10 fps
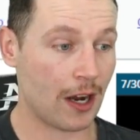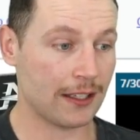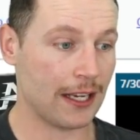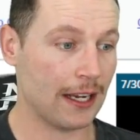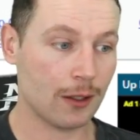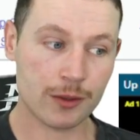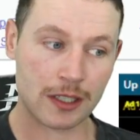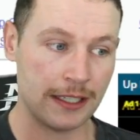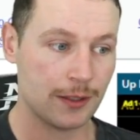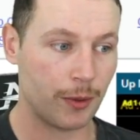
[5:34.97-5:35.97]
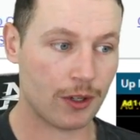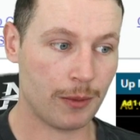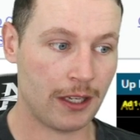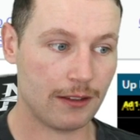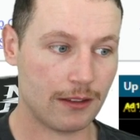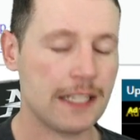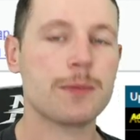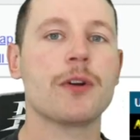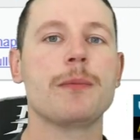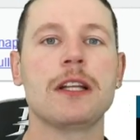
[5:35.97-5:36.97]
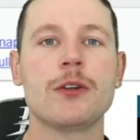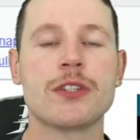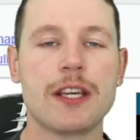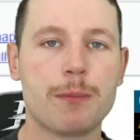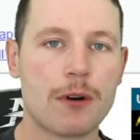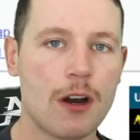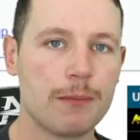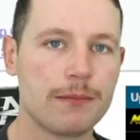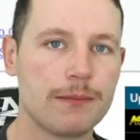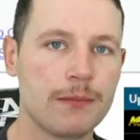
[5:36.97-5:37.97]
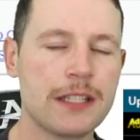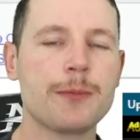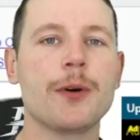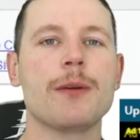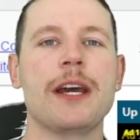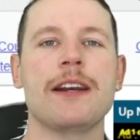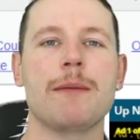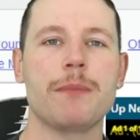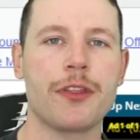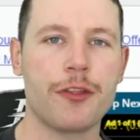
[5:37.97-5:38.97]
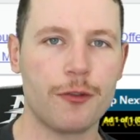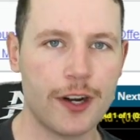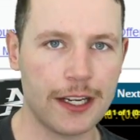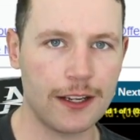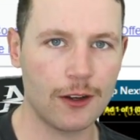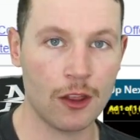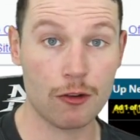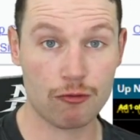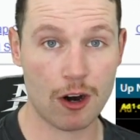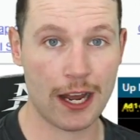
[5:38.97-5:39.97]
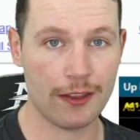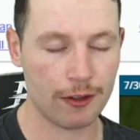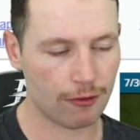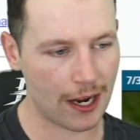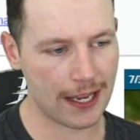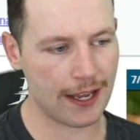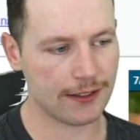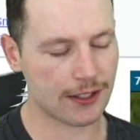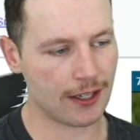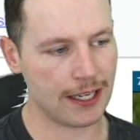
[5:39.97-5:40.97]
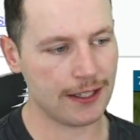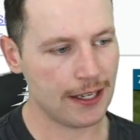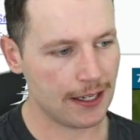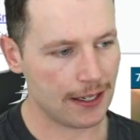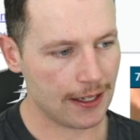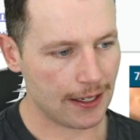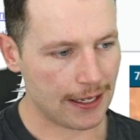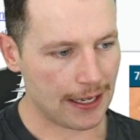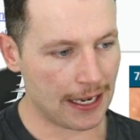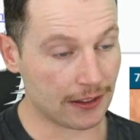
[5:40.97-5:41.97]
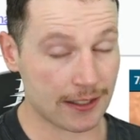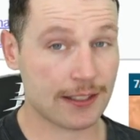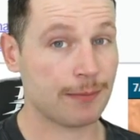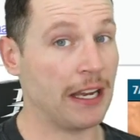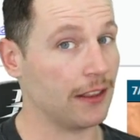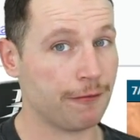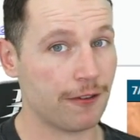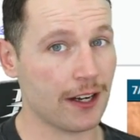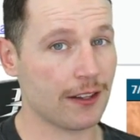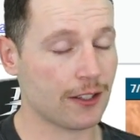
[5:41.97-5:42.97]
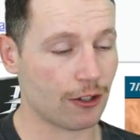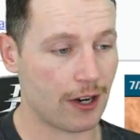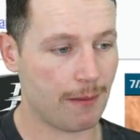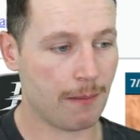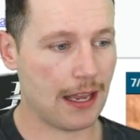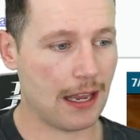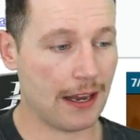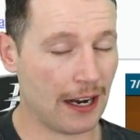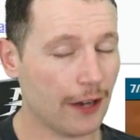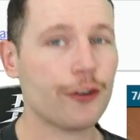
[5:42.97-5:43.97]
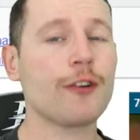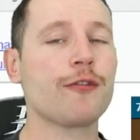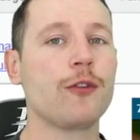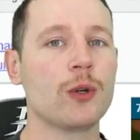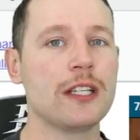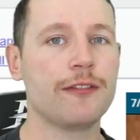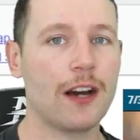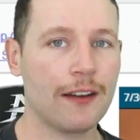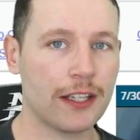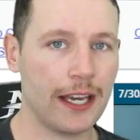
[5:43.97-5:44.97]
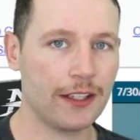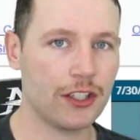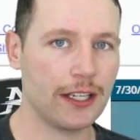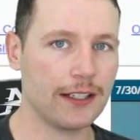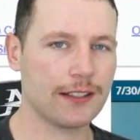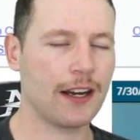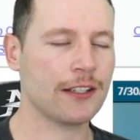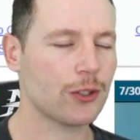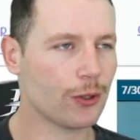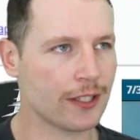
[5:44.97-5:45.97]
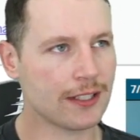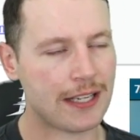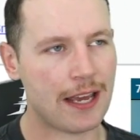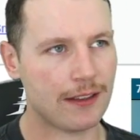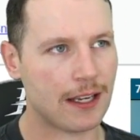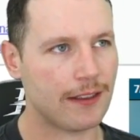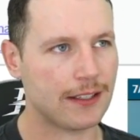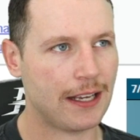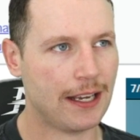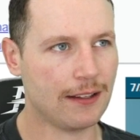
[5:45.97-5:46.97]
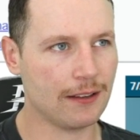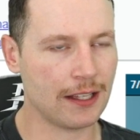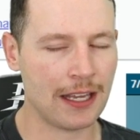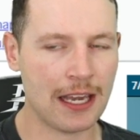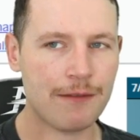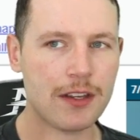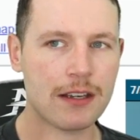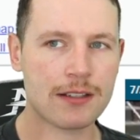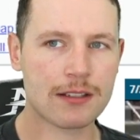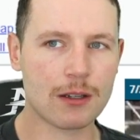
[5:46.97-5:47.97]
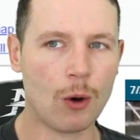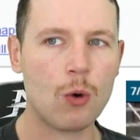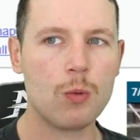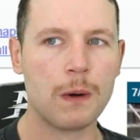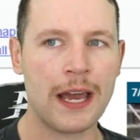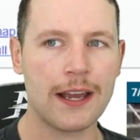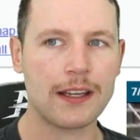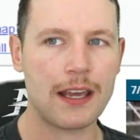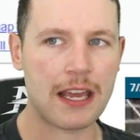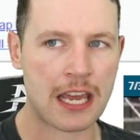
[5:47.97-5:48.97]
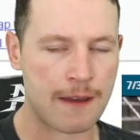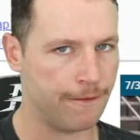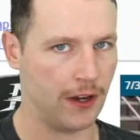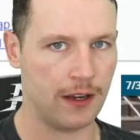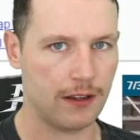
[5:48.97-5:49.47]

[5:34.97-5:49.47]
tackle, so let's put him at loose head prop. Let's put him at number three on the right-hand side, at the front of the scrum, at 145 kgs. I saw a stat the other day, the heaviest All Black ever